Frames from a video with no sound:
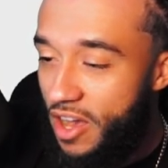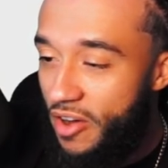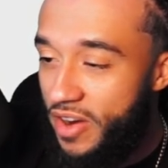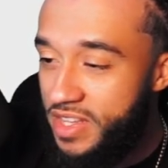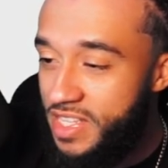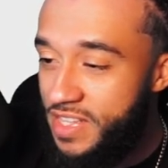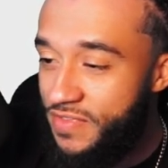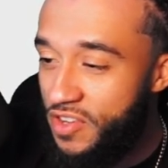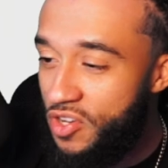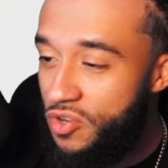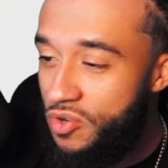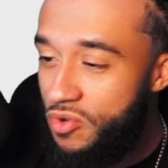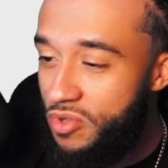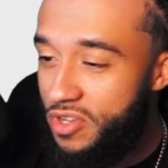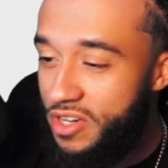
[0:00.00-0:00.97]
Oh, that's even
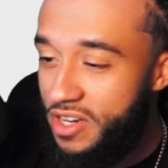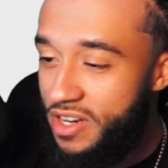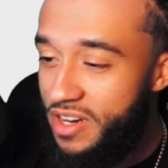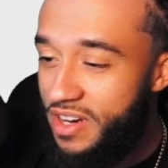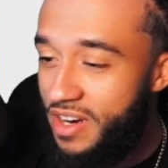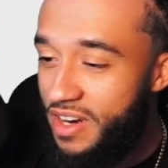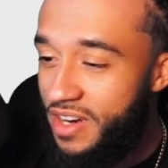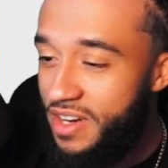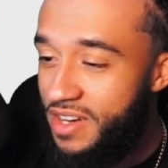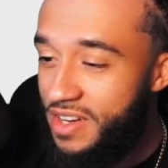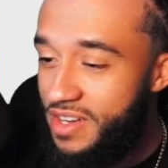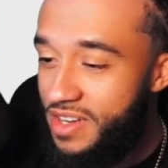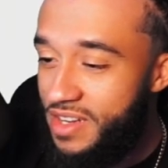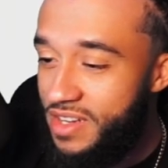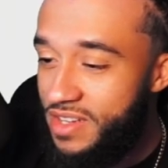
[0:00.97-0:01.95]
cooler.
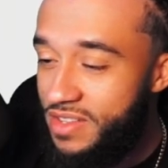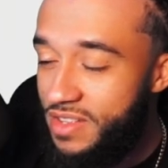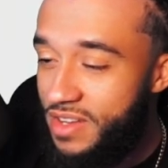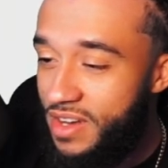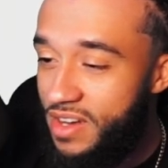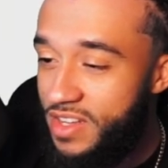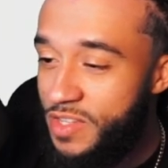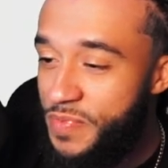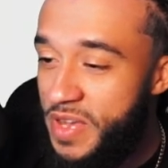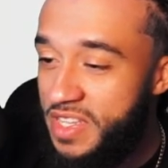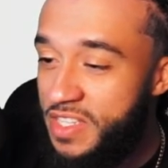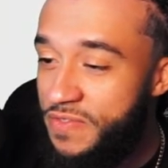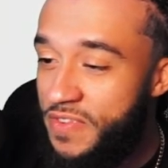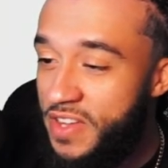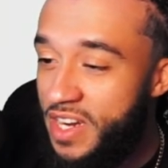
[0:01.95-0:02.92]
Oh, this makes
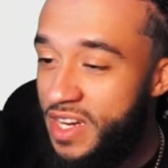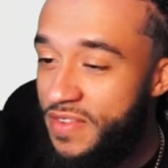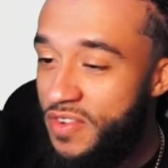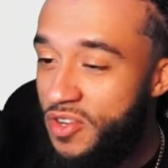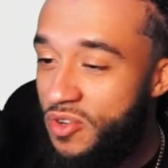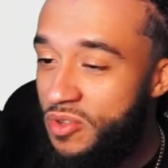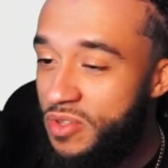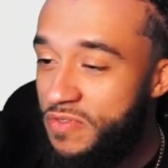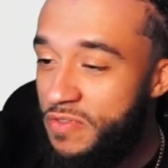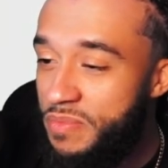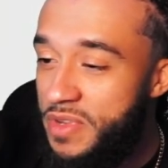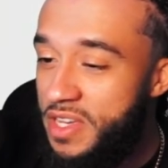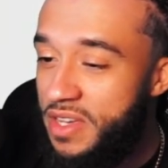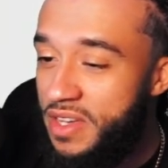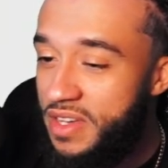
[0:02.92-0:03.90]
this figure even cooler for
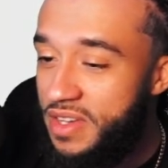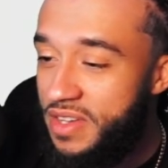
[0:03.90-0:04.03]
me.